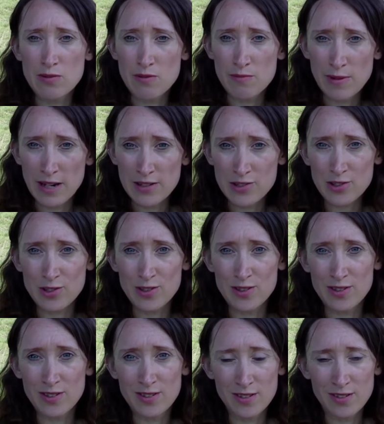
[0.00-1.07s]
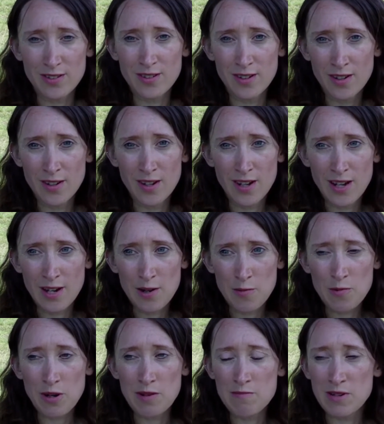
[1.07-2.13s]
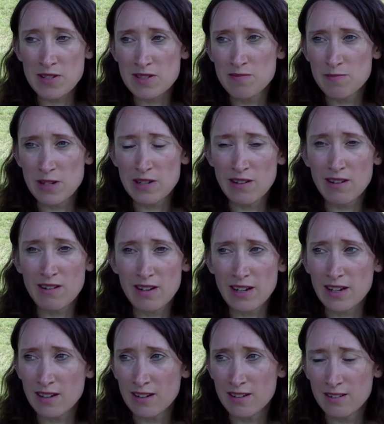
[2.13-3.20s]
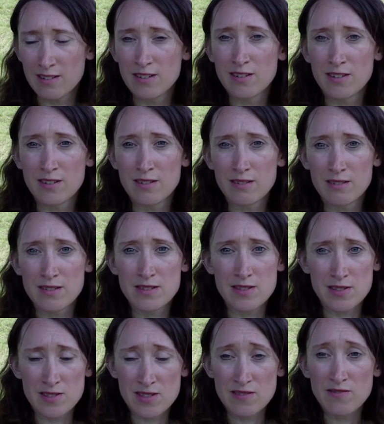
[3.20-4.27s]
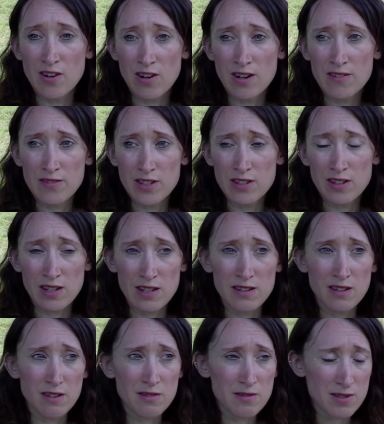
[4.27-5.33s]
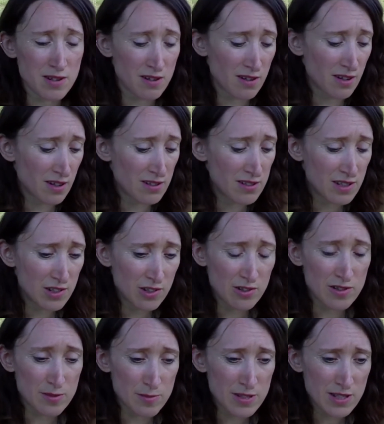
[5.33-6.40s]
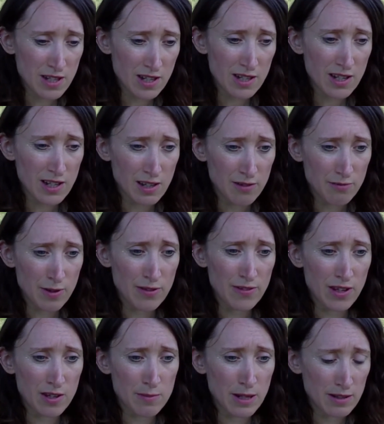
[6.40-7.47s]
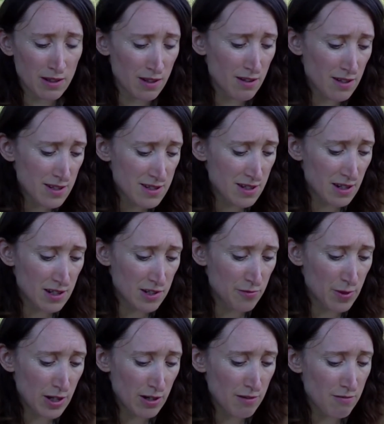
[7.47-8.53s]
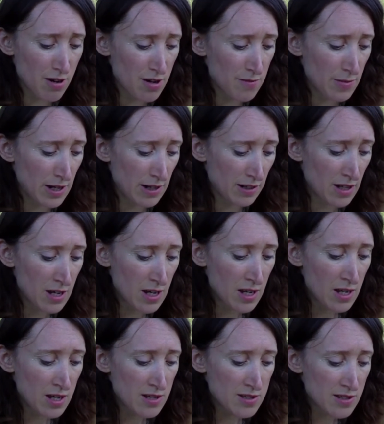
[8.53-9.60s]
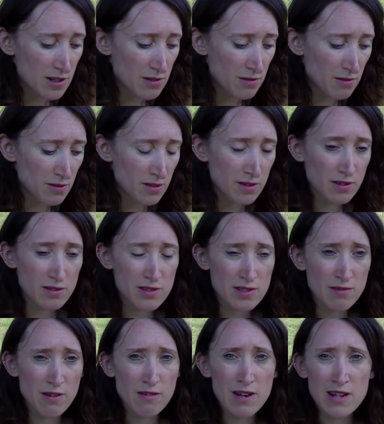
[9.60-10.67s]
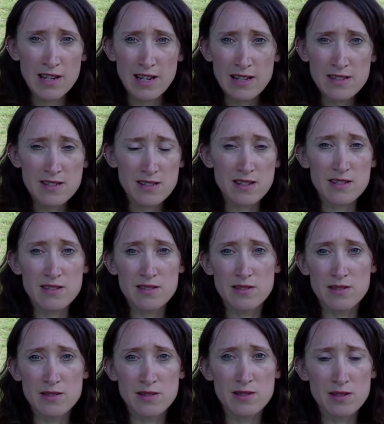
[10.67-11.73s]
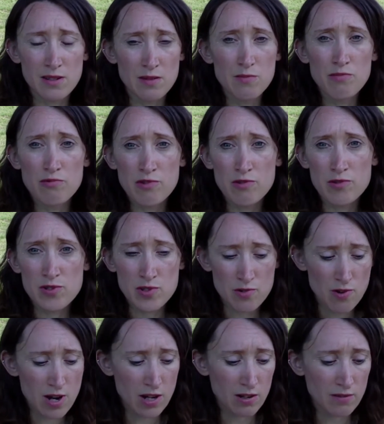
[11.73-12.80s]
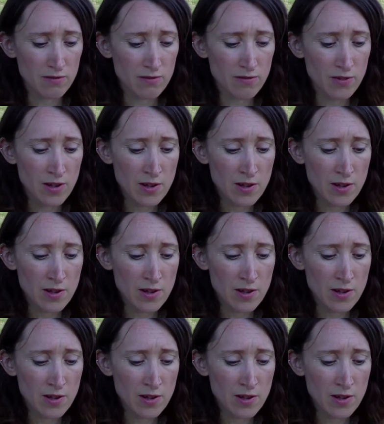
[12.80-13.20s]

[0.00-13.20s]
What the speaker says: to imagine what it must have been like to survive in those kind of conditions, particularly if we think about the Ice Age, if we go right back. So to our early ancestors, brute strength